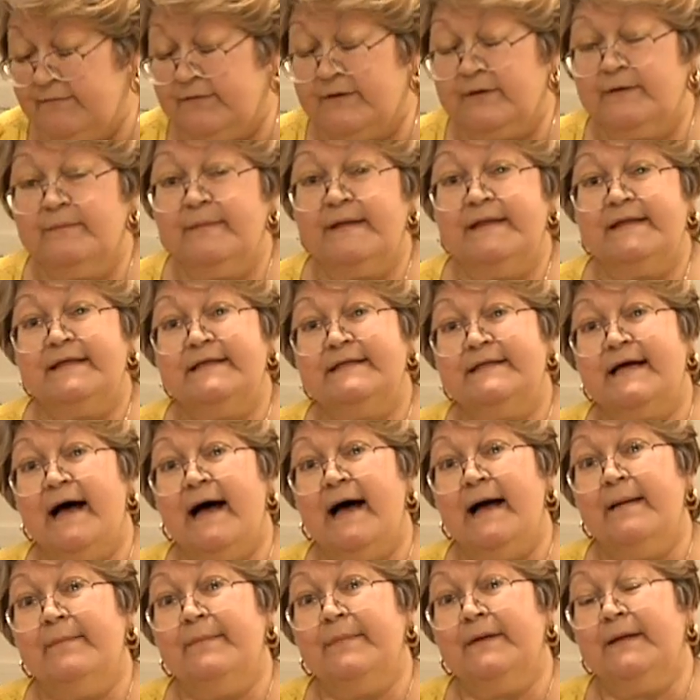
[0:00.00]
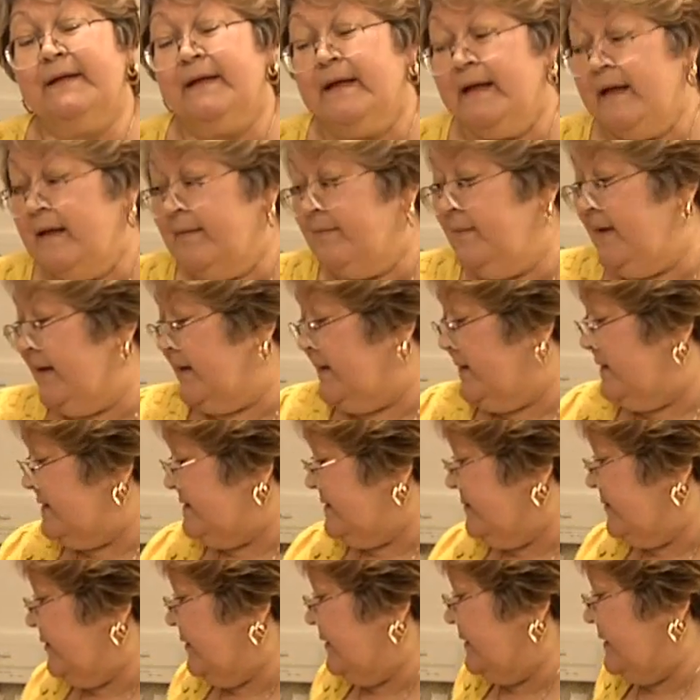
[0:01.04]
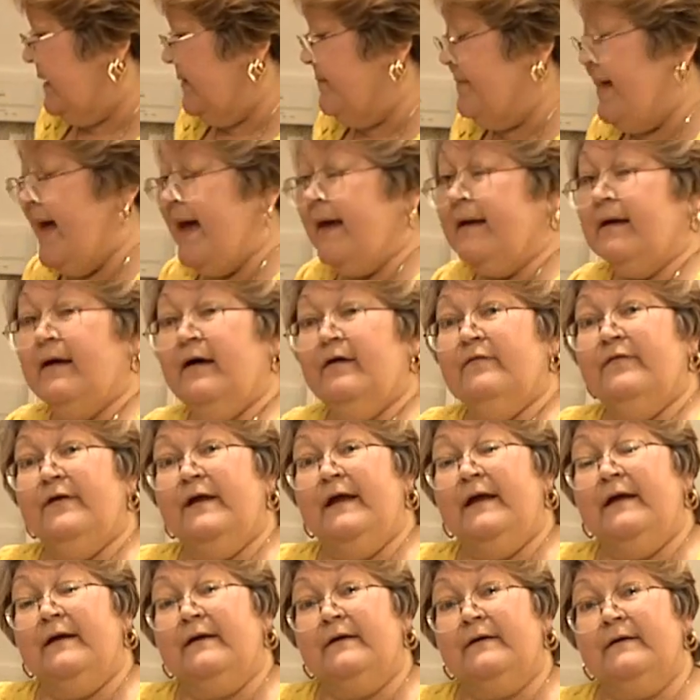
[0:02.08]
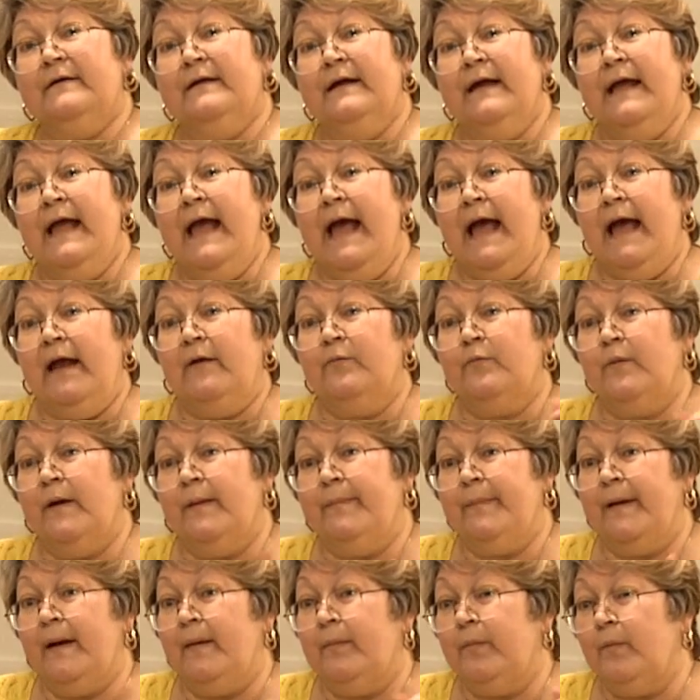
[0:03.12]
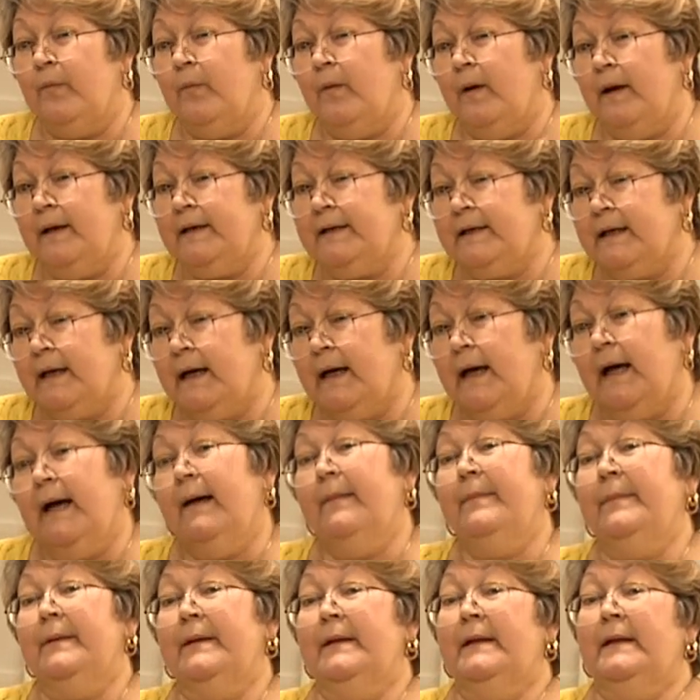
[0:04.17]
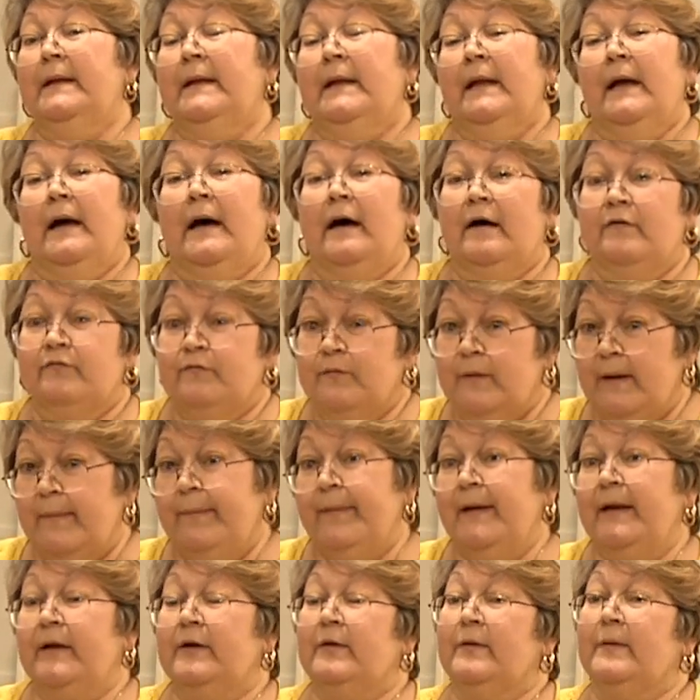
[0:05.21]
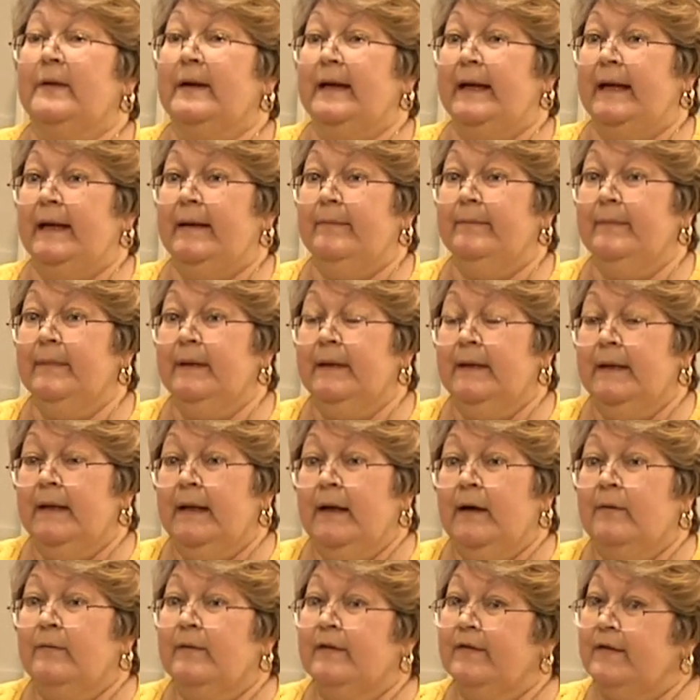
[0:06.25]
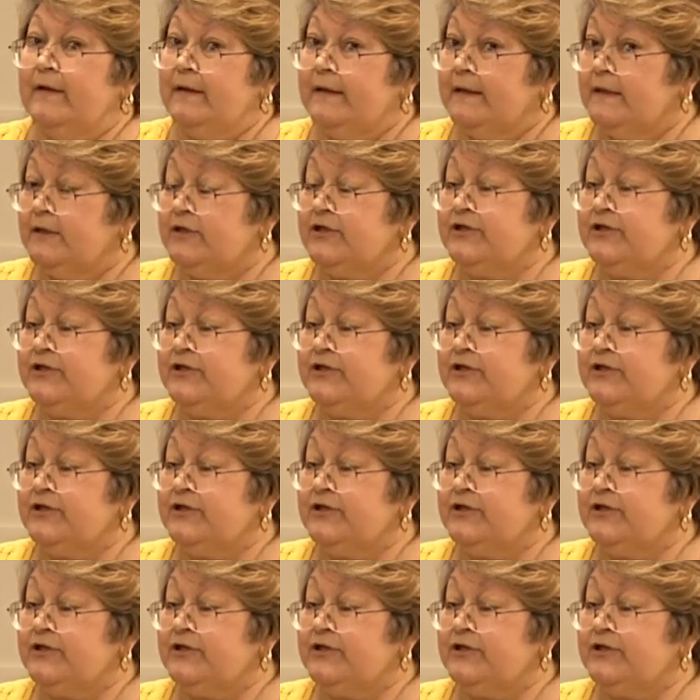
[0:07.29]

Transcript: room at the top because I'm going to come back over here and whip up 1 cup of whipping cream with a little